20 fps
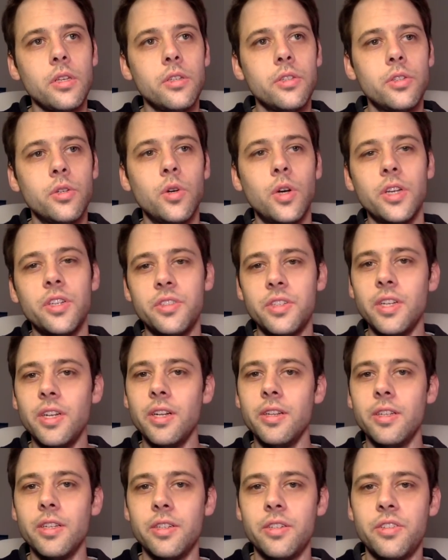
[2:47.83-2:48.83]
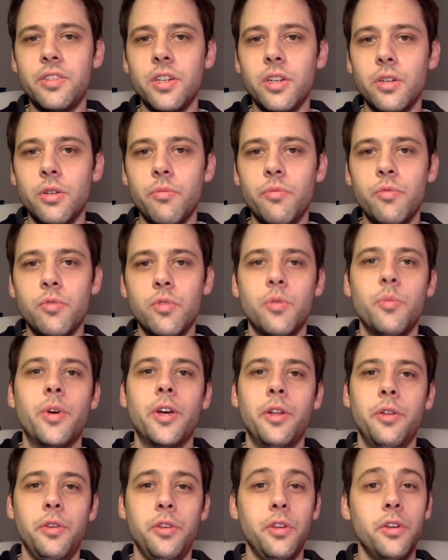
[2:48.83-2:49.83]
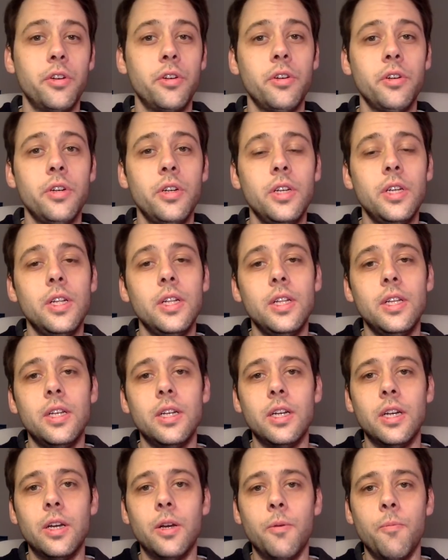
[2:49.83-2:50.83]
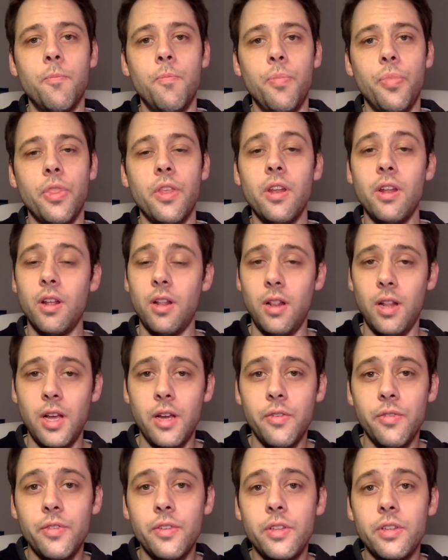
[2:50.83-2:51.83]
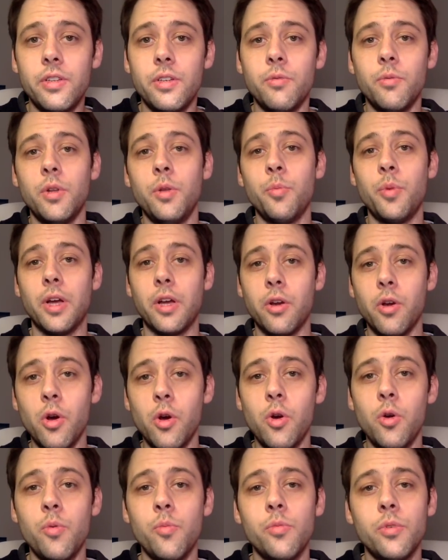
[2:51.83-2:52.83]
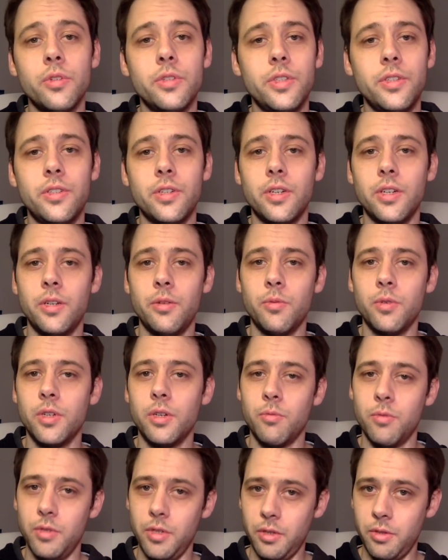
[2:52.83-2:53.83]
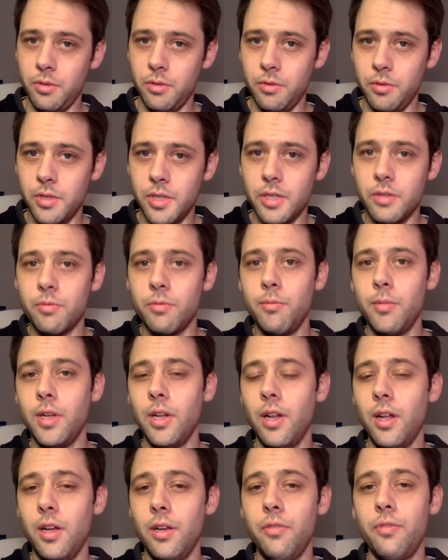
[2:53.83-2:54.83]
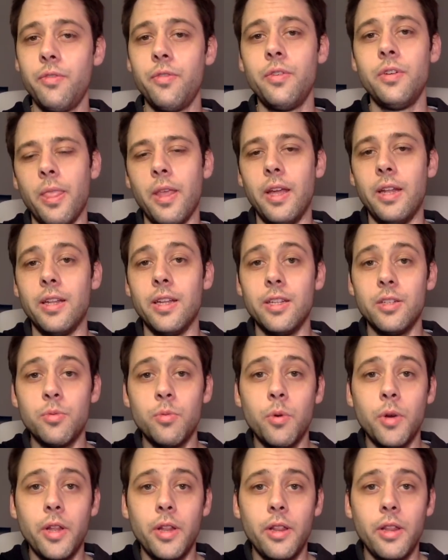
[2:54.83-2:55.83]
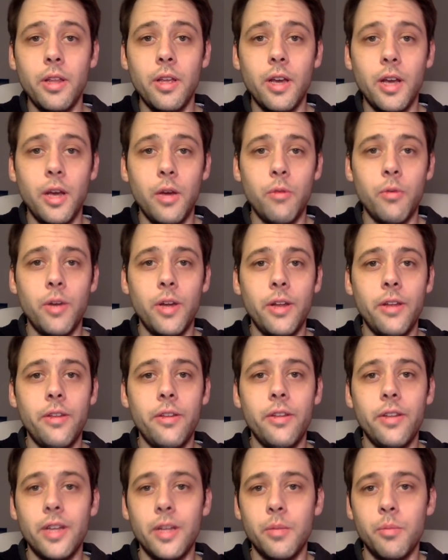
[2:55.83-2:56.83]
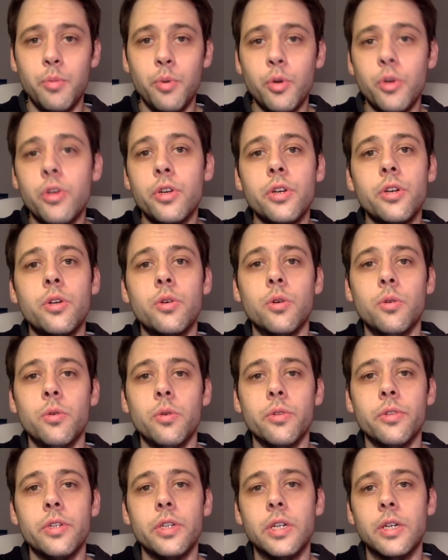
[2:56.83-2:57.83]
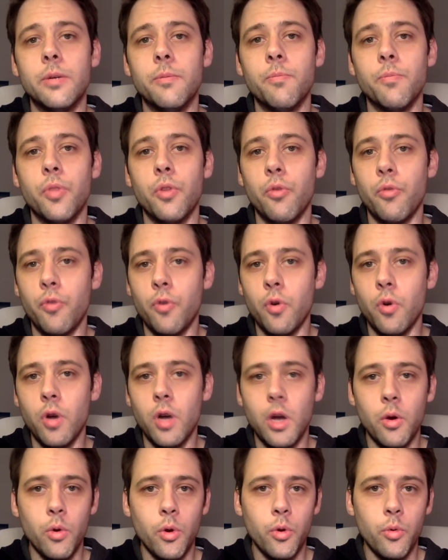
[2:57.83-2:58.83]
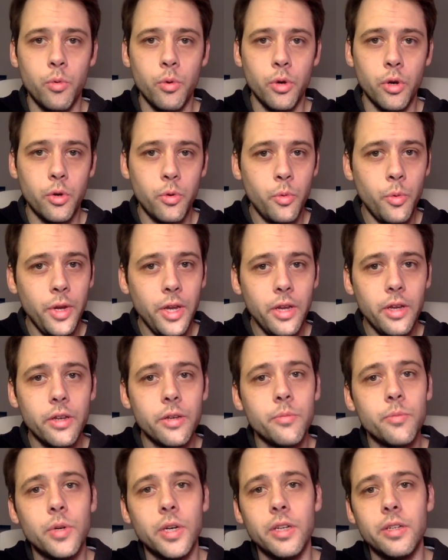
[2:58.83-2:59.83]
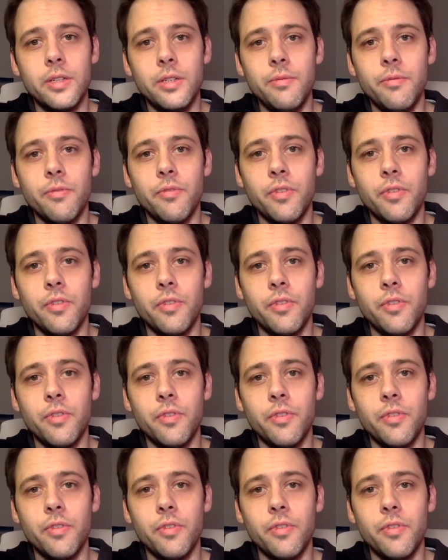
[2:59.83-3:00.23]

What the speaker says: So I stayed at that startup for about a year. Then I left, went back home, decided what I wanted to do next with my life. And that's when I read that book called The 4-Hour Work Week by Tim